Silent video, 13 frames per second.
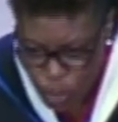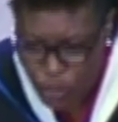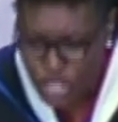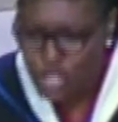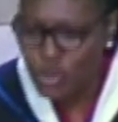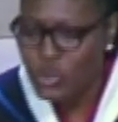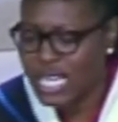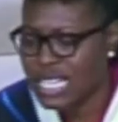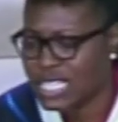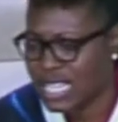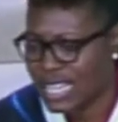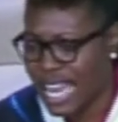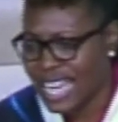When you
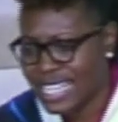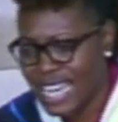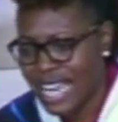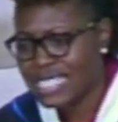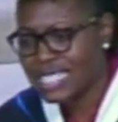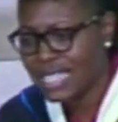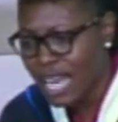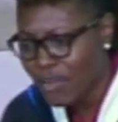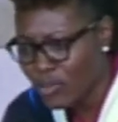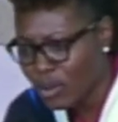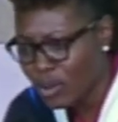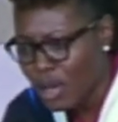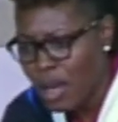get to that next
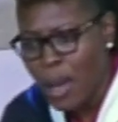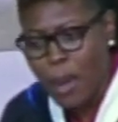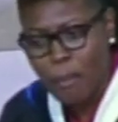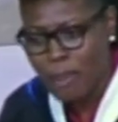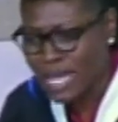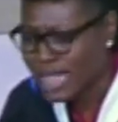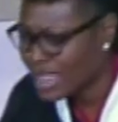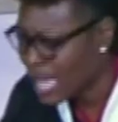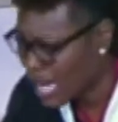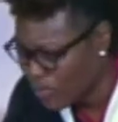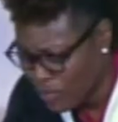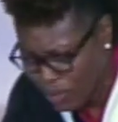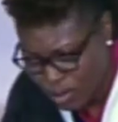level, be
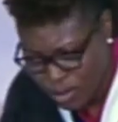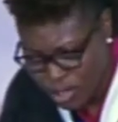thankful.